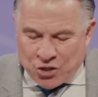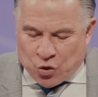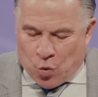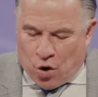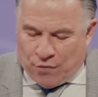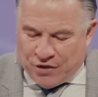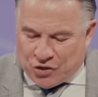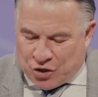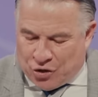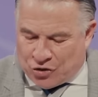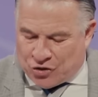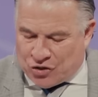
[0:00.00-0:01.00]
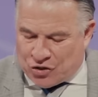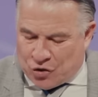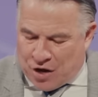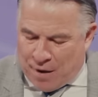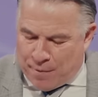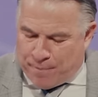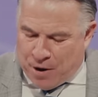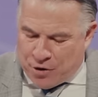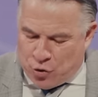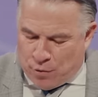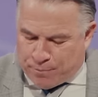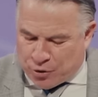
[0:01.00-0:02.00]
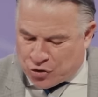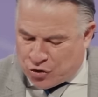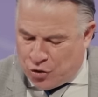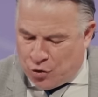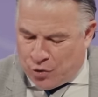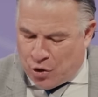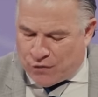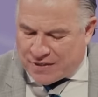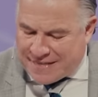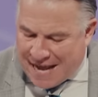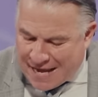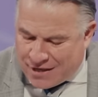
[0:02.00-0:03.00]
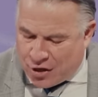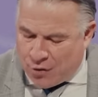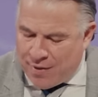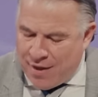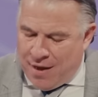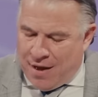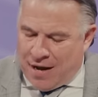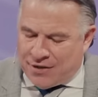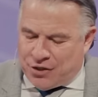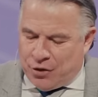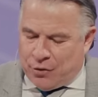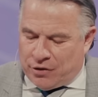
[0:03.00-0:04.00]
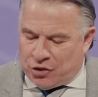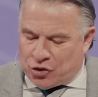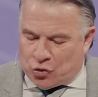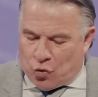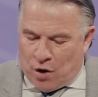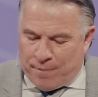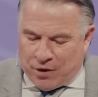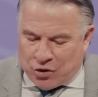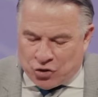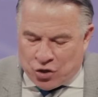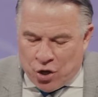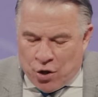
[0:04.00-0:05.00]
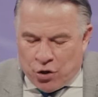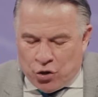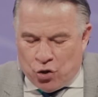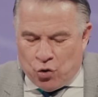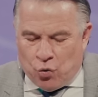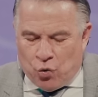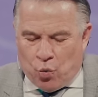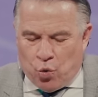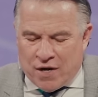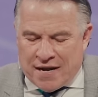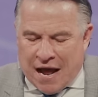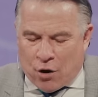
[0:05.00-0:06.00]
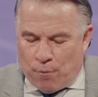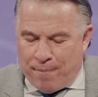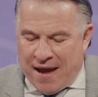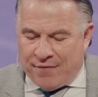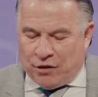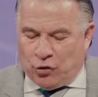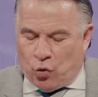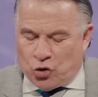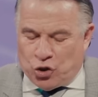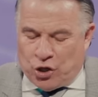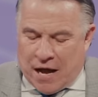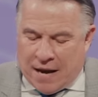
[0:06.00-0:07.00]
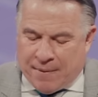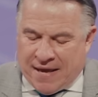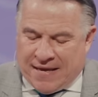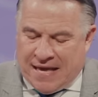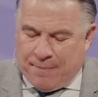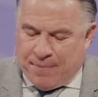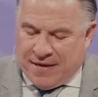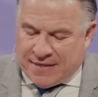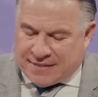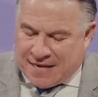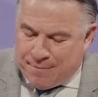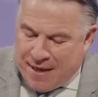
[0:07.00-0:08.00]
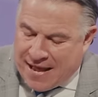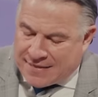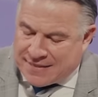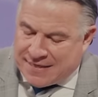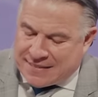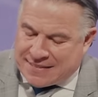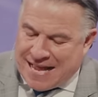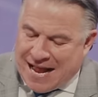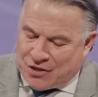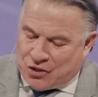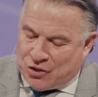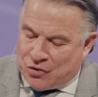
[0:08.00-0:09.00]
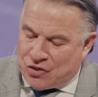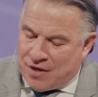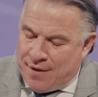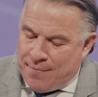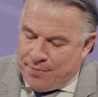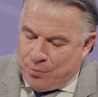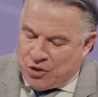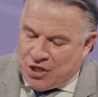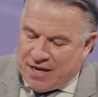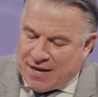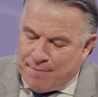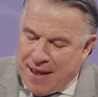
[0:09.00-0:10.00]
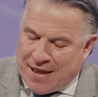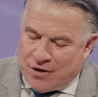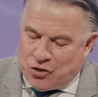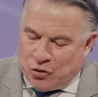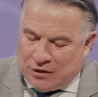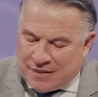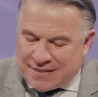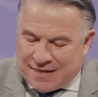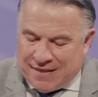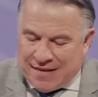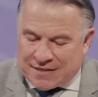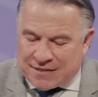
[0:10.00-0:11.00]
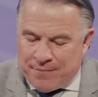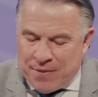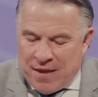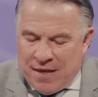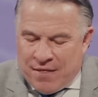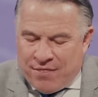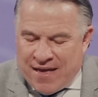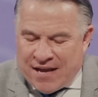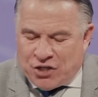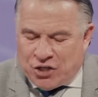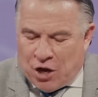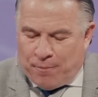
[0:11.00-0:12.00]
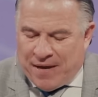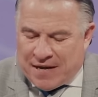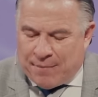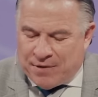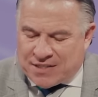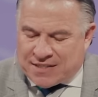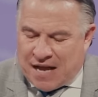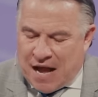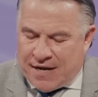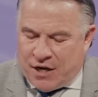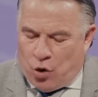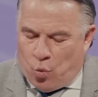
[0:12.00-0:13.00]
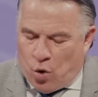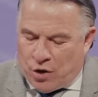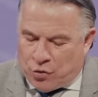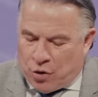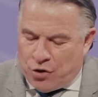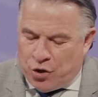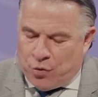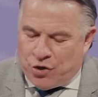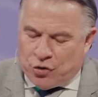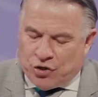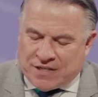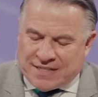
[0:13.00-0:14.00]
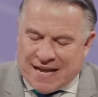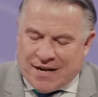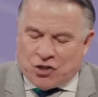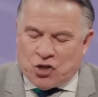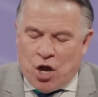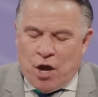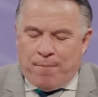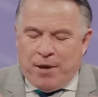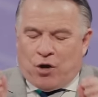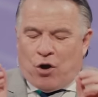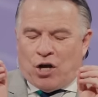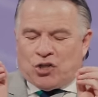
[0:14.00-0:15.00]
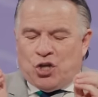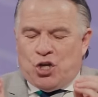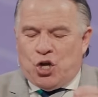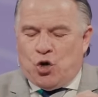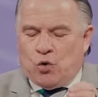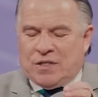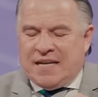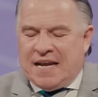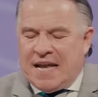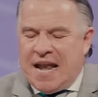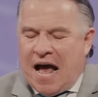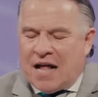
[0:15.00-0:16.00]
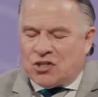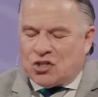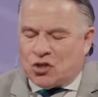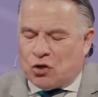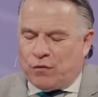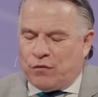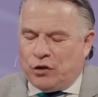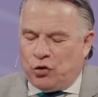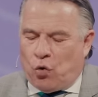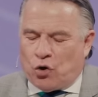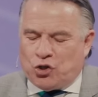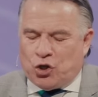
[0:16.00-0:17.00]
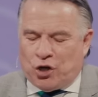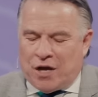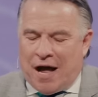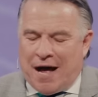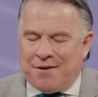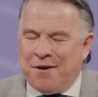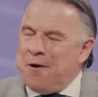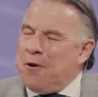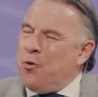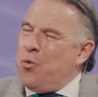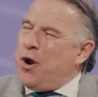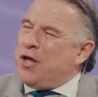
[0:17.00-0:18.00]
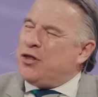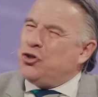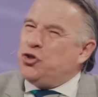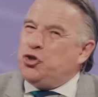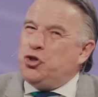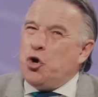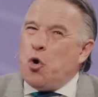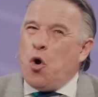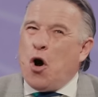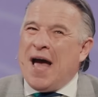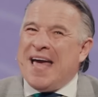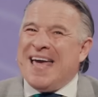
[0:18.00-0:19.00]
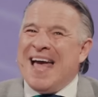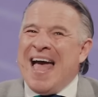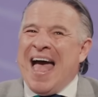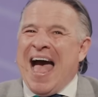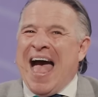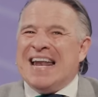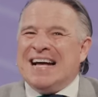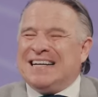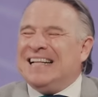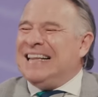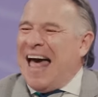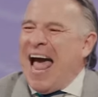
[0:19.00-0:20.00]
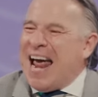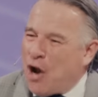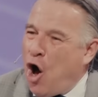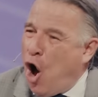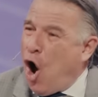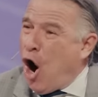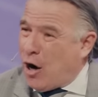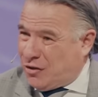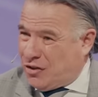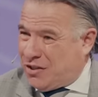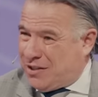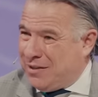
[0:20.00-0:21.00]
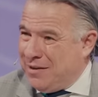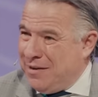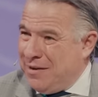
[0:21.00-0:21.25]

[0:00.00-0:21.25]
So all these curses shall come upon you and pursue you and overtake you until you are destroyed because you would not obey the Lord your God by keeping his commands and his statutes which he commanded you. Listen to this. They shall become a sign and a wonder on you and your descendants because you did not serve the Lord your God with joy and a glad heart.